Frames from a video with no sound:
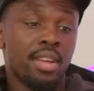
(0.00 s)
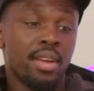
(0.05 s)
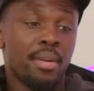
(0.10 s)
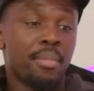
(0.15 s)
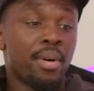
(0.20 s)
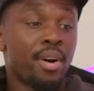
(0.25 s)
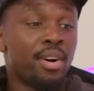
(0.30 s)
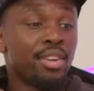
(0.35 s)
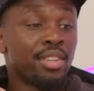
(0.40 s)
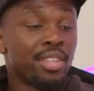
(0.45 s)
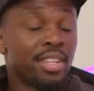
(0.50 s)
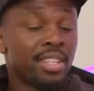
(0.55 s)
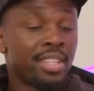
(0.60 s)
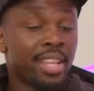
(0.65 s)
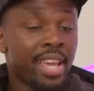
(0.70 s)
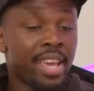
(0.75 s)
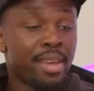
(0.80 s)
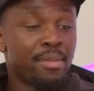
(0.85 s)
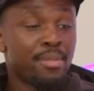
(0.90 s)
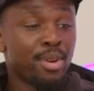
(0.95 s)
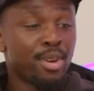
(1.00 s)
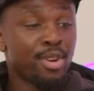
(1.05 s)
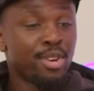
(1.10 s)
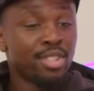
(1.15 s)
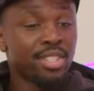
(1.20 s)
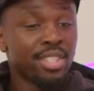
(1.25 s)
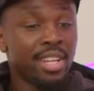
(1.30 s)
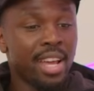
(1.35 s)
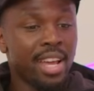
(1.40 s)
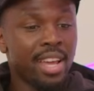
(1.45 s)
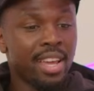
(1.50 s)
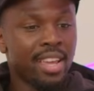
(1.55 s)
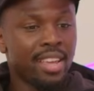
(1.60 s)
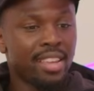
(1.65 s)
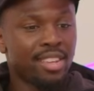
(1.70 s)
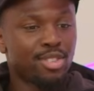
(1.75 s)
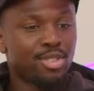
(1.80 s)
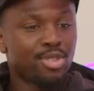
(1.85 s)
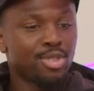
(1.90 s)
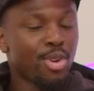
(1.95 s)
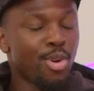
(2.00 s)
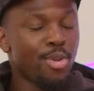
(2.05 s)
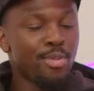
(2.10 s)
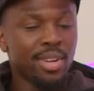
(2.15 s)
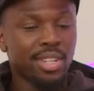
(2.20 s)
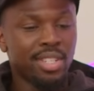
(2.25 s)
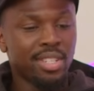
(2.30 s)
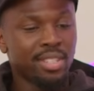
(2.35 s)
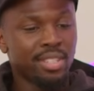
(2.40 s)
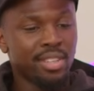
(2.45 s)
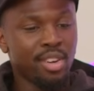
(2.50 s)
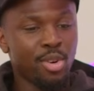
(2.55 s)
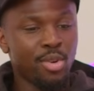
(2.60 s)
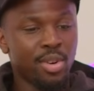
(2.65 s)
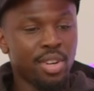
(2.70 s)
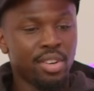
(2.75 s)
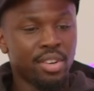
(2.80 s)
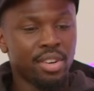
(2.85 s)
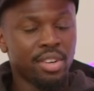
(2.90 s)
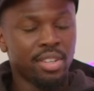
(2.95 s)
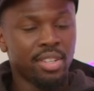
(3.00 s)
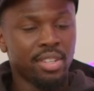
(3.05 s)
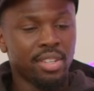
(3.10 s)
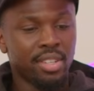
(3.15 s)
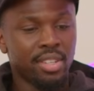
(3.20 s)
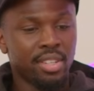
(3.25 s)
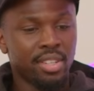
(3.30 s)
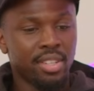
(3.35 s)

but on the day, because like so much is going on,